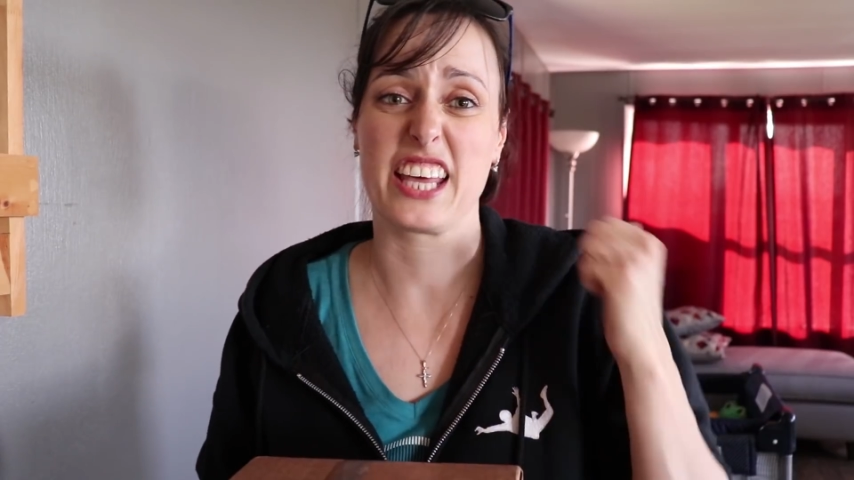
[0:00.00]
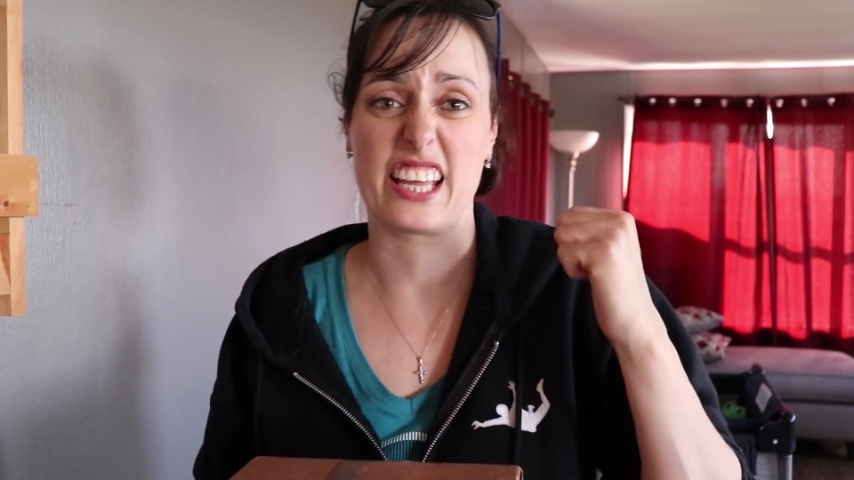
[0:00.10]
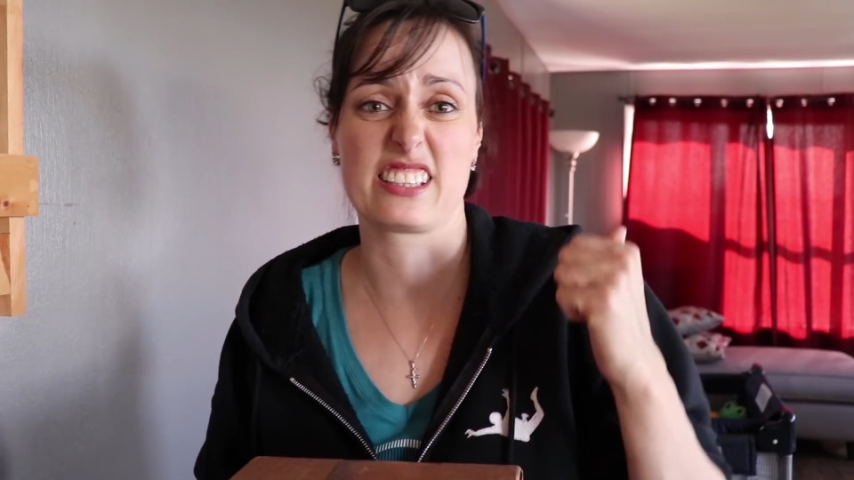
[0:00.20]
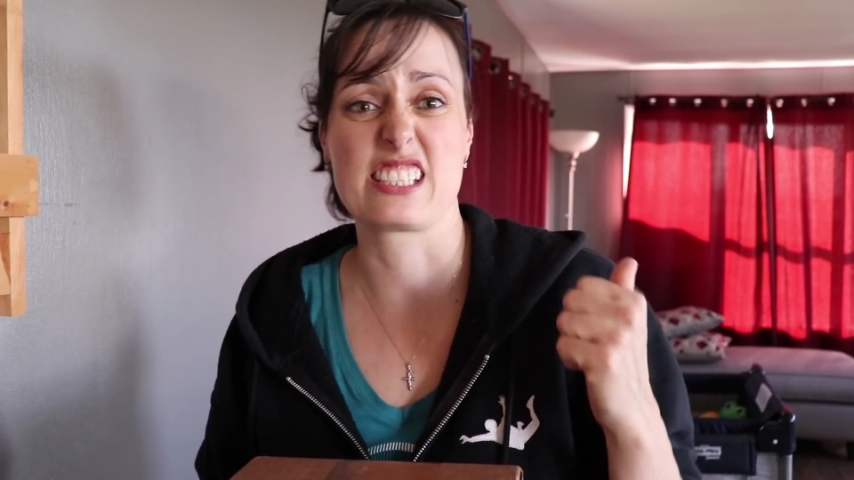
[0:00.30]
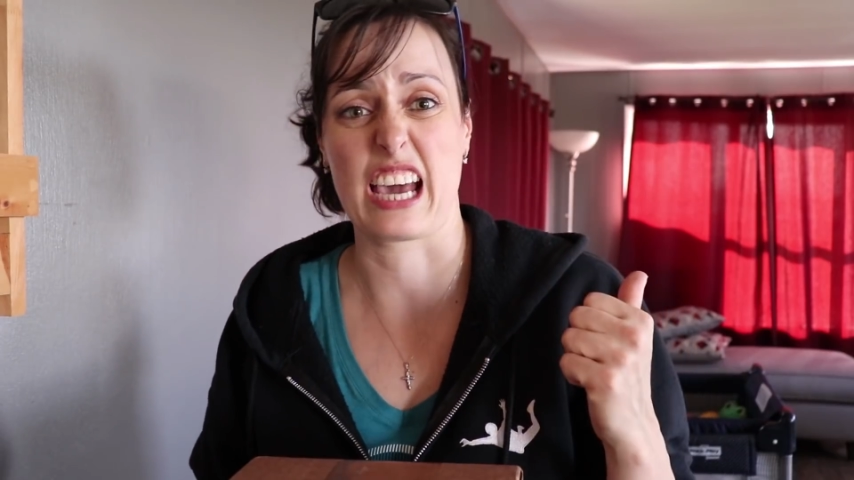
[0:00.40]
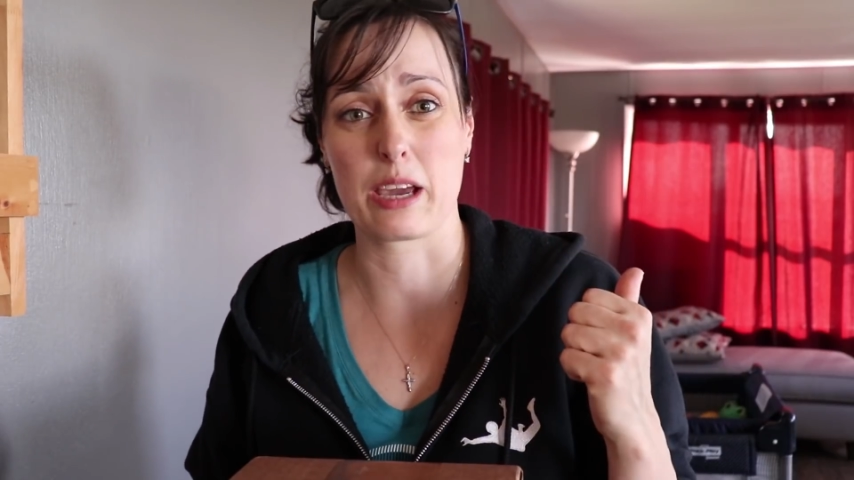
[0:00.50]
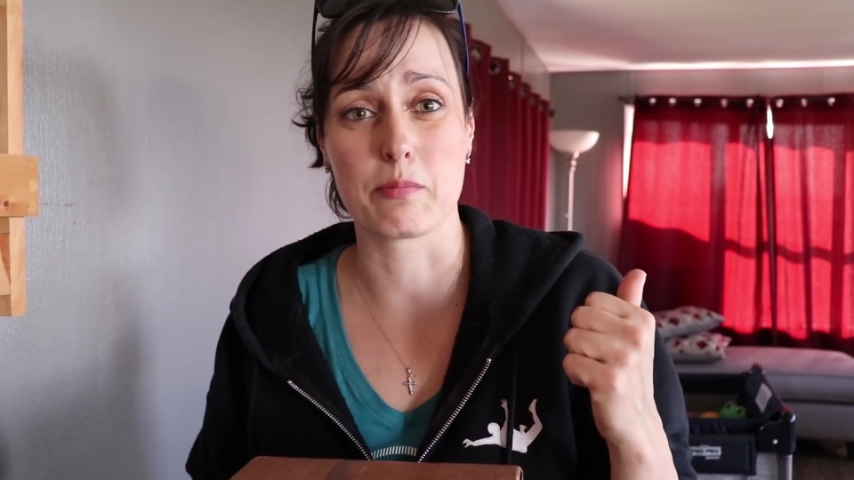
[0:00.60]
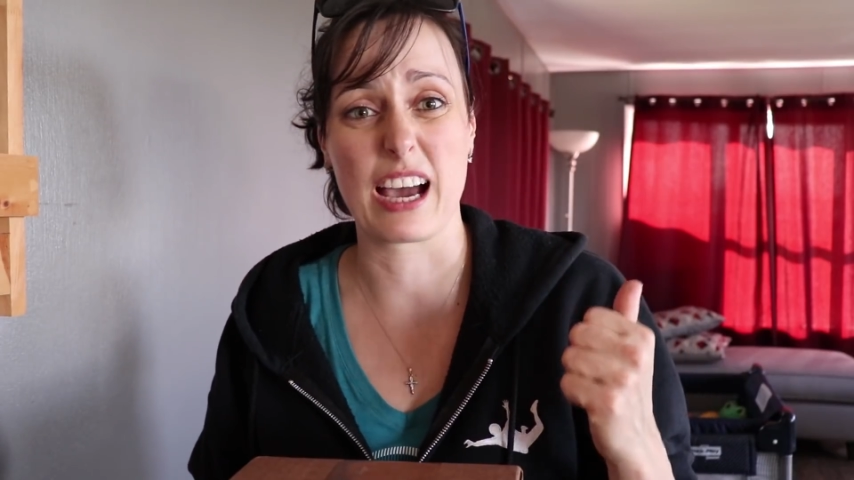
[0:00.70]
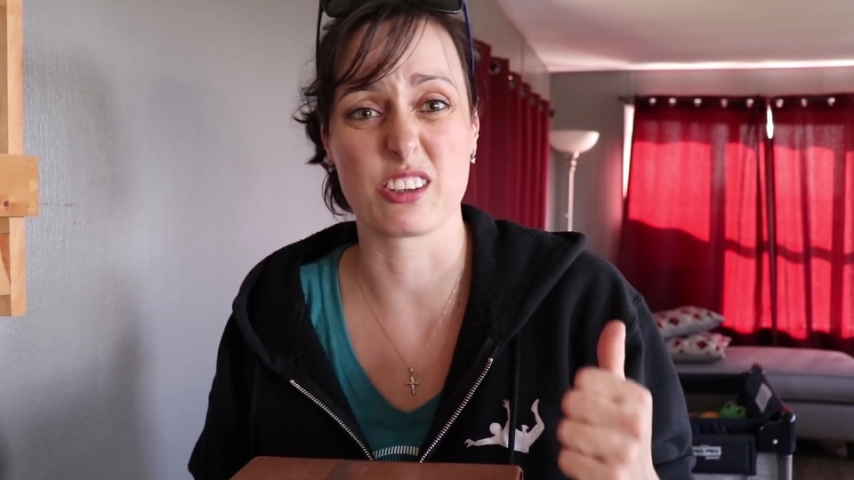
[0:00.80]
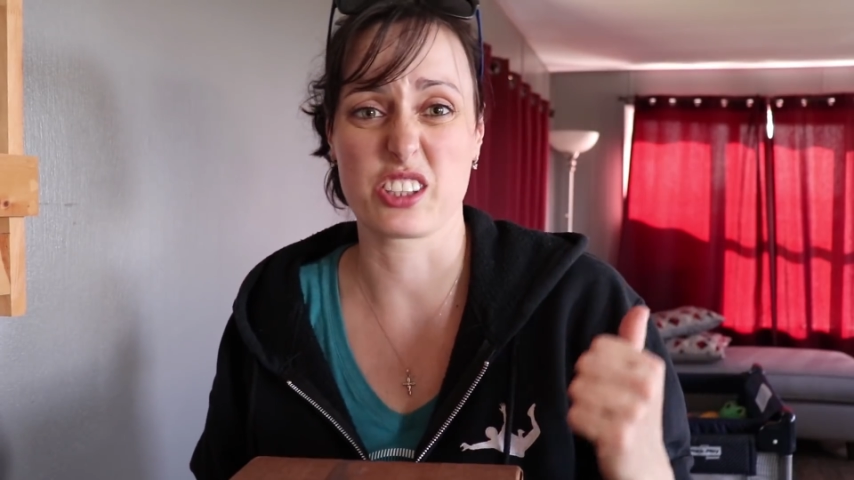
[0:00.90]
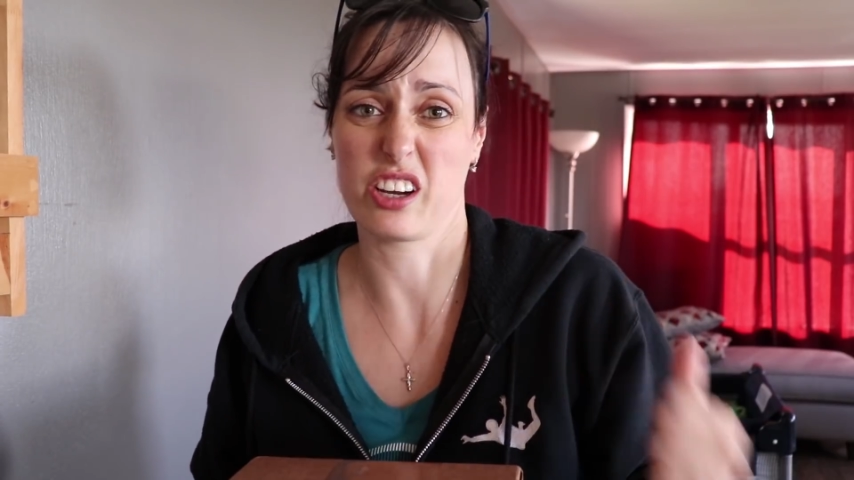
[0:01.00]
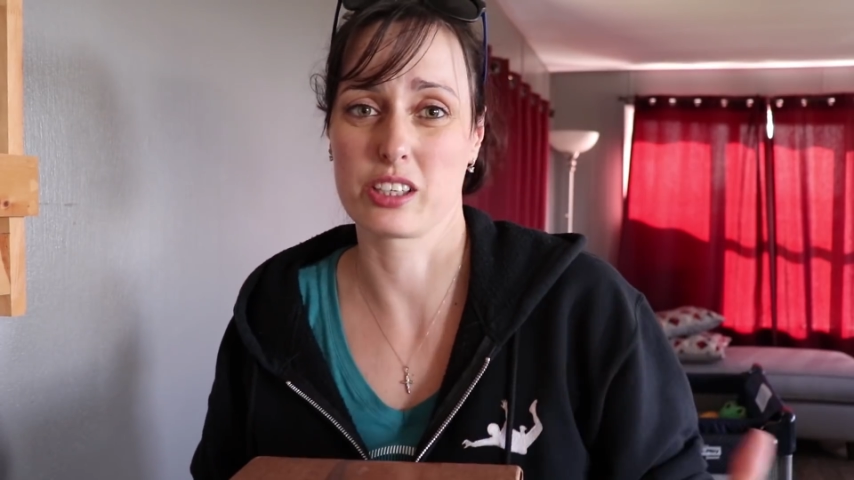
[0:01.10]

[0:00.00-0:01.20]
that timeout